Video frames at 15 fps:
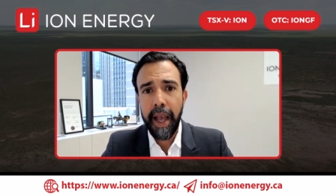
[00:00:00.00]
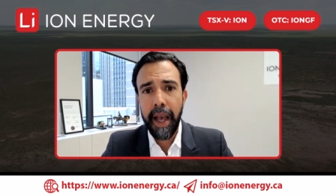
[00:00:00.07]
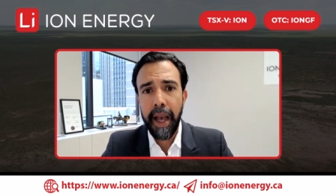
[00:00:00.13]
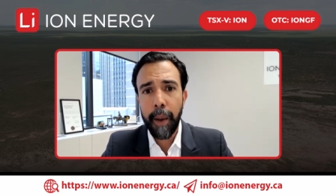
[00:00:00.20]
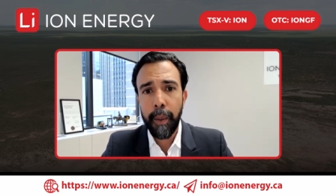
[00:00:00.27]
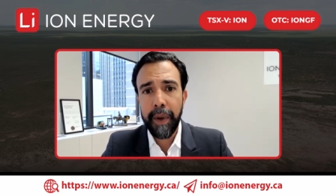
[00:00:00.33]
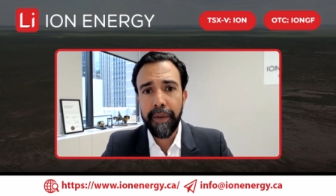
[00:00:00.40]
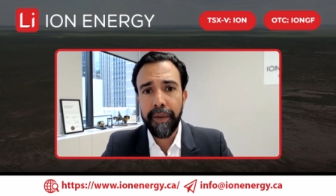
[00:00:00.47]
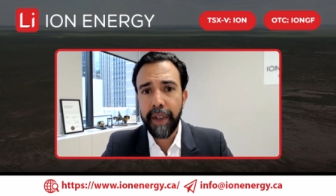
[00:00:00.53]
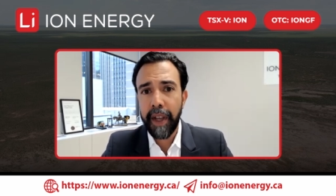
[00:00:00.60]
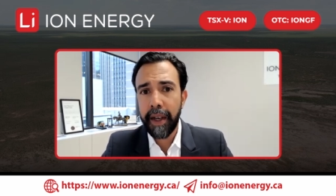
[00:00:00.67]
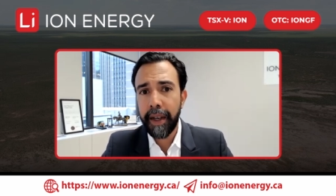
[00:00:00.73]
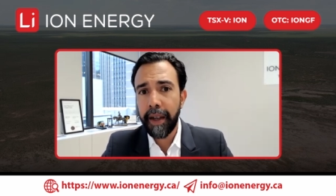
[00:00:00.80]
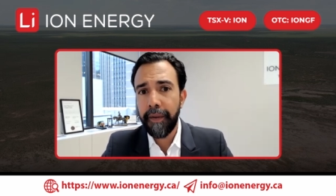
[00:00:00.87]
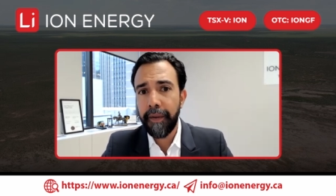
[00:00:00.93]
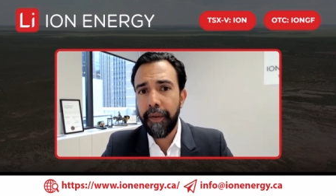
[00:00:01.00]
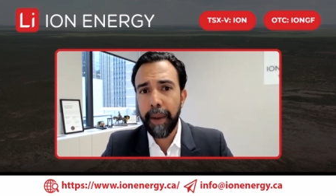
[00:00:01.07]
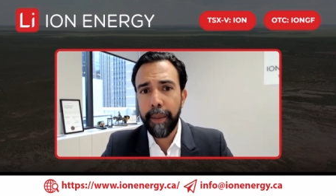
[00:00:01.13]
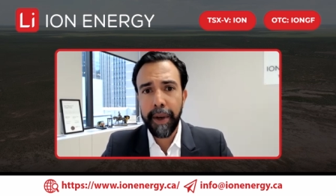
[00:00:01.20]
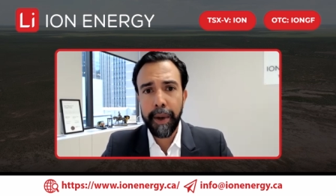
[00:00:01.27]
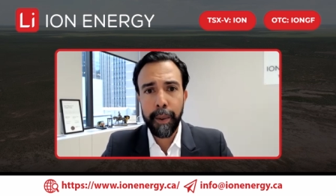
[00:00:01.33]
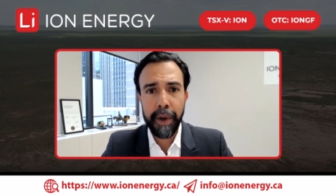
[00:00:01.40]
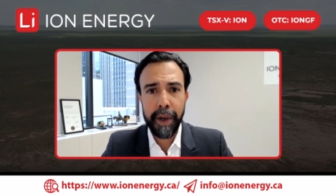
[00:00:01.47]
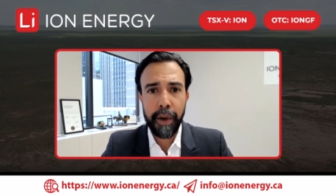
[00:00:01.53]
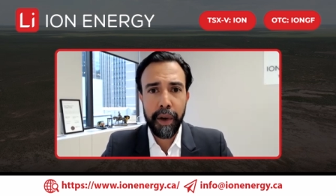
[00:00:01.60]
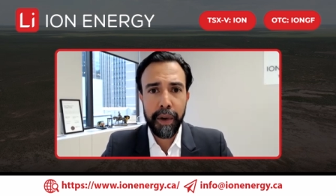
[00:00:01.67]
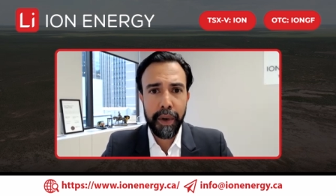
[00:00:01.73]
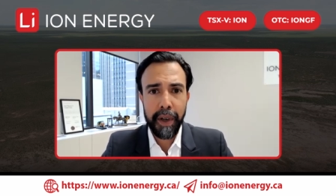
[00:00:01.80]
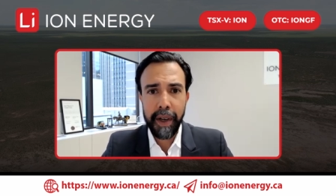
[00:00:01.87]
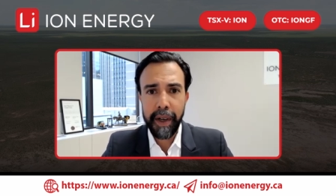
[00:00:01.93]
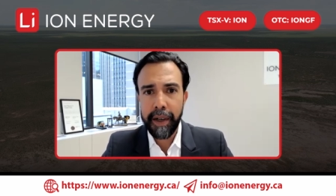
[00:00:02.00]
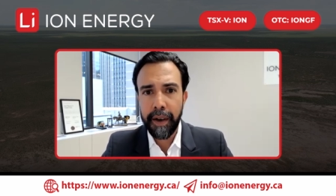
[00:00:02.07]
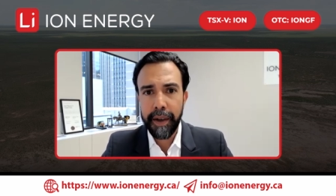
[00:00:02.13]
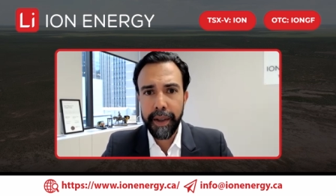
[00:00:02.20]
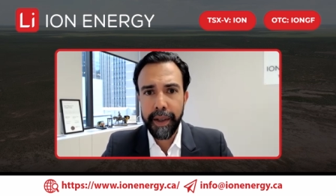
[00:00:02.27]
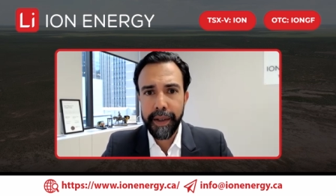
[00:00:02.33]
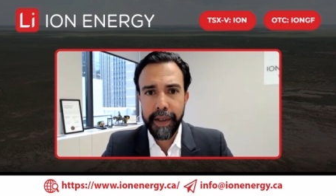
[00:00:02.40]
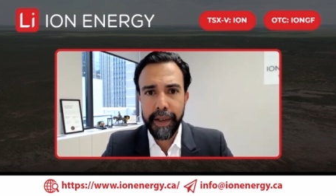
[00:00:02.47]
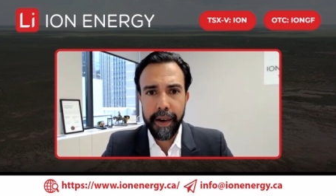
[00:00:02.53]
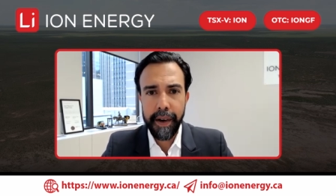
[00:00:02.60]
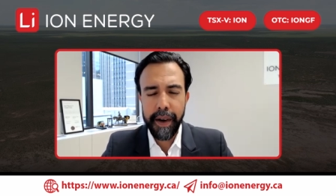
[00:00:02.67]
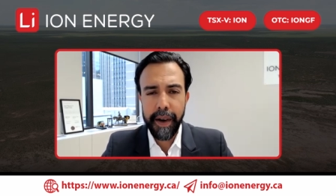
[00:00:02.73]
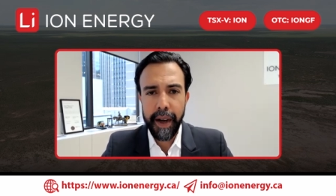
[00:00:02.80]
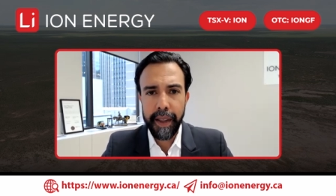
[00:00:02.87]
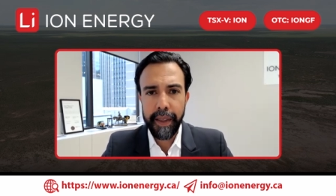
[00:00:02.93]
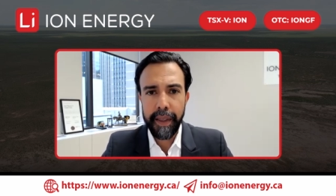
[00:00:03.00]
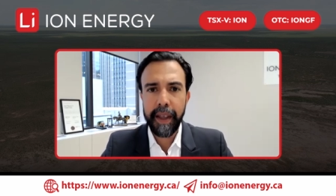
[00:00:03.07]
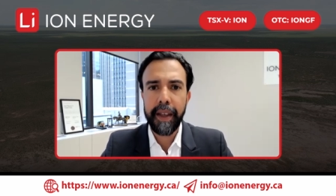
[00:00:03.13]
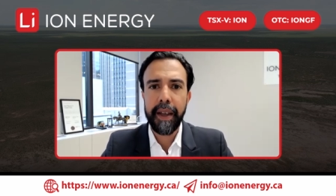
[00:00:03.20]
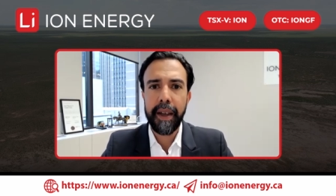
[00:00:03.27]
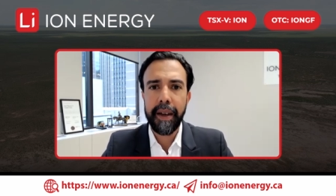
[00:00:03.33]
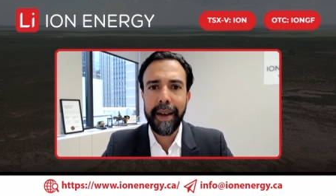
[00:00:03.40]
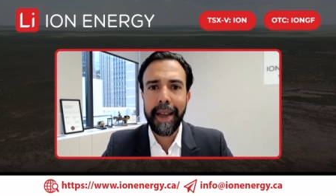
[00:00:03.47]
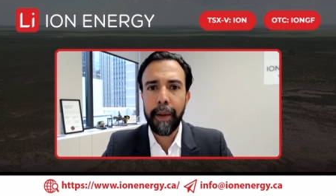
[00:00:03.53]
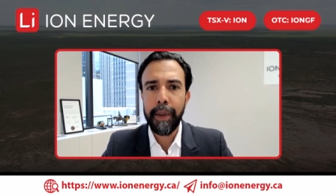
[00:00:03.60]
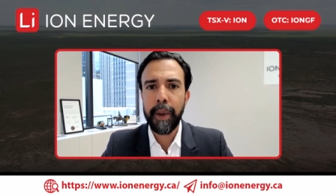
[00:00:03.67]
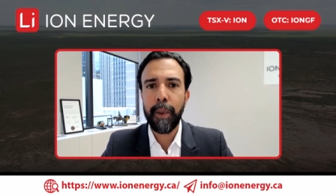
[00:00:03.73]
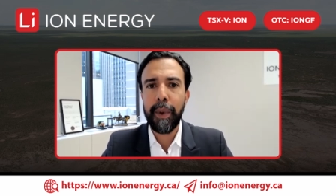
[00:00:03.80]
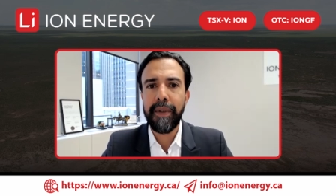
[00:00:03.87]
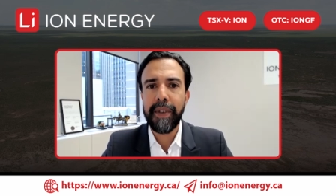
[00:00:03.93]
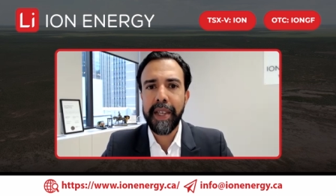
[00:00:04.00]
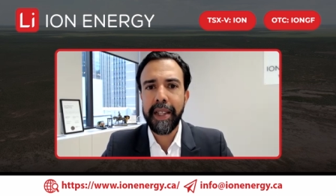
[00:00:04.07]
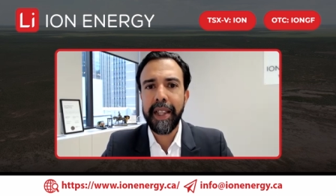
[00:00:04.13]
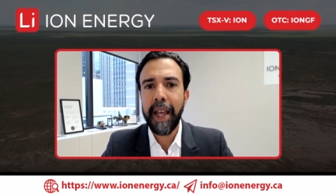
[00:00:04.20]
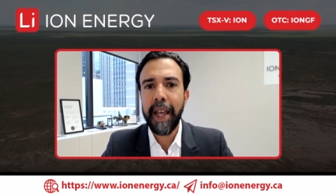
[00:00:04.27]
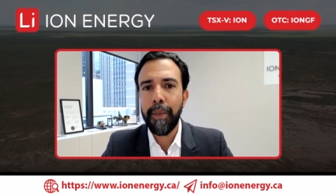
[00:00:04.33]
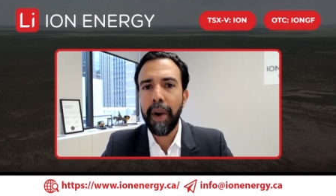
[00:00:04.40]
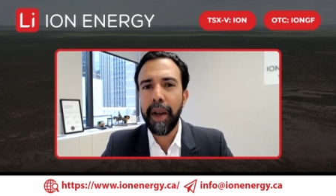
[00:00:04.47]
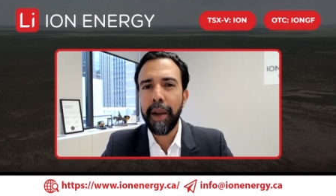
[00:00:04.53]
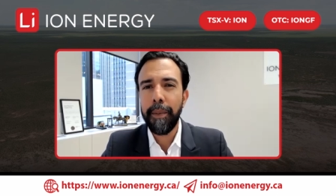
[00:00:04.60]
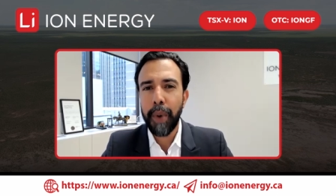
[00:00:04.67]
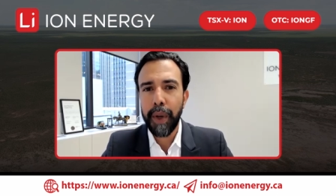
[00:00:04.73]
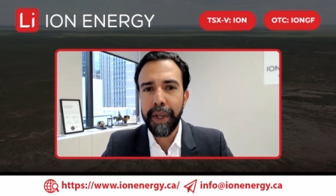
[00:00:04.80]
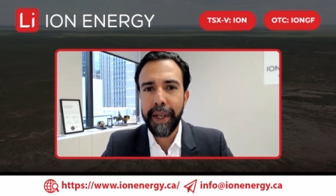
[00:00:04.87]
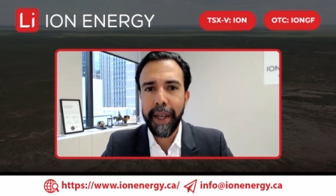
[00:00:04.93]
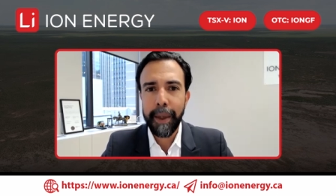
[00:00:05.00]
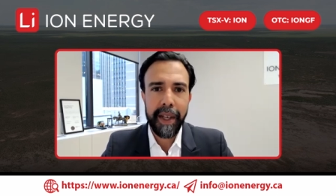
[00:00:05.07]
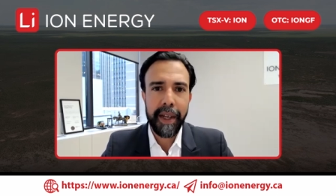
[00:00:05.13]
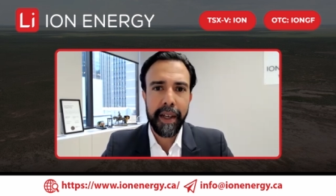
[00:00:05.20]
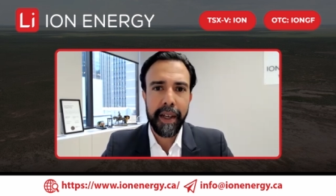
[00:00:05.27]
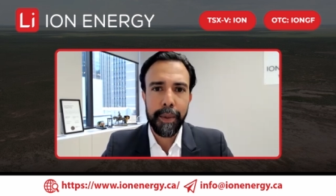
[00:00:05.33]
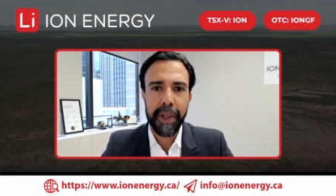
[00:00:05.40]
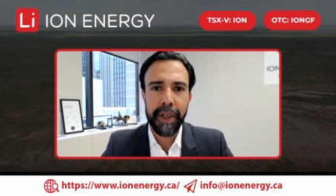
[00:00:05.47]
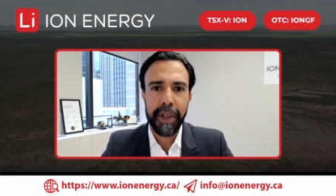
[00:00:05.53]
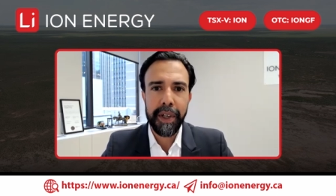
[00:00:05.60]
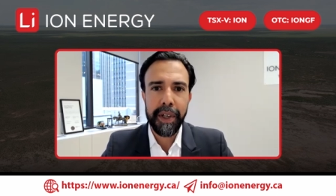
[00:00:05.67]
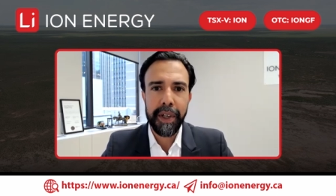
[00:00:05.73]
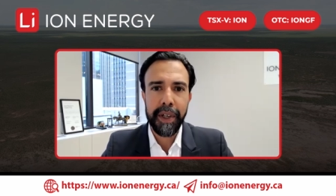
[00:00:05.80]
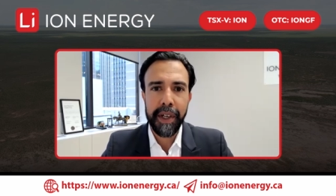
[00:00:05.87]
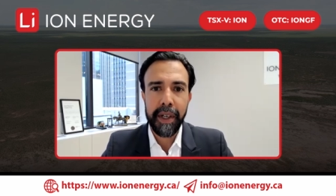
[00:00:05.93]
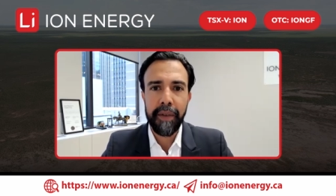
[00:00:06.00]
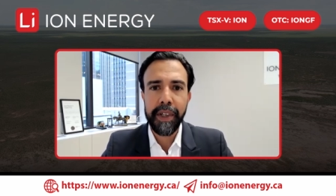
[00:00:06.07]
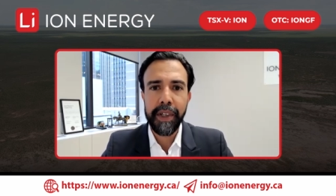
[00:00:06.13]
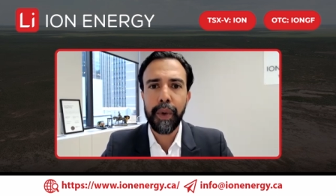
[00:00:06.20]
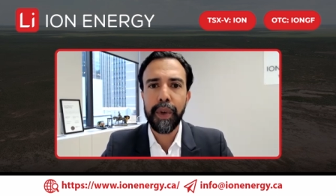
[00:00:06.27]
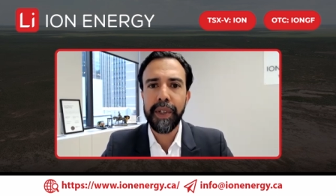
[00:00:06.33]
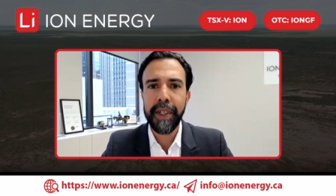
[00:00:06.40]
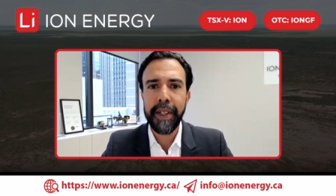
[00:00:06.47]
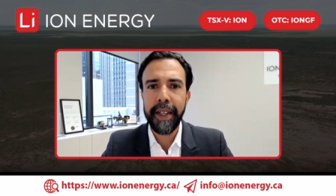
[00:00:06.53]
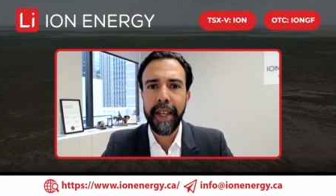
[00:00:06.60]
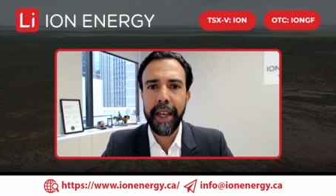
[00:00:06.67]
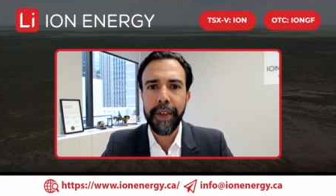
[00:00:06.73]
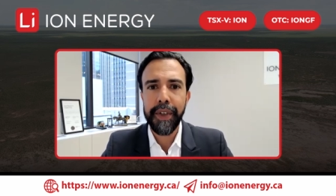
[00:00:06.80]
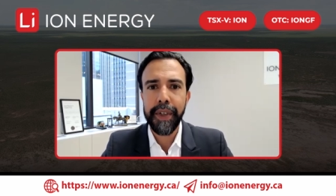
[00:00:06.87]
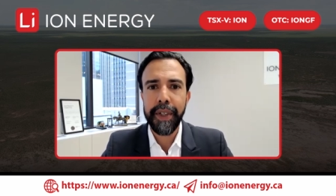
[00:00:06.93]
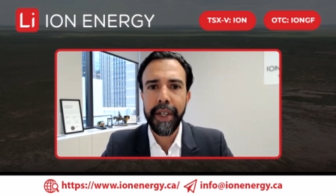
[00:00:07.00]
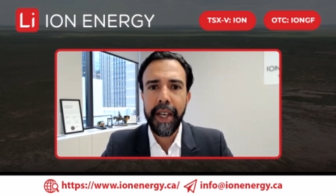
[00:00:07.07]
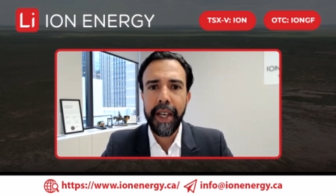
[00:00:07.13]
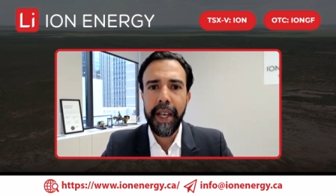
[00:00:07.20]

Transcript: Uh, we've done a fair bit of work on Urgakh Naran this year. I think uh, now that we've seen that brine body and we can come to know early resource indication,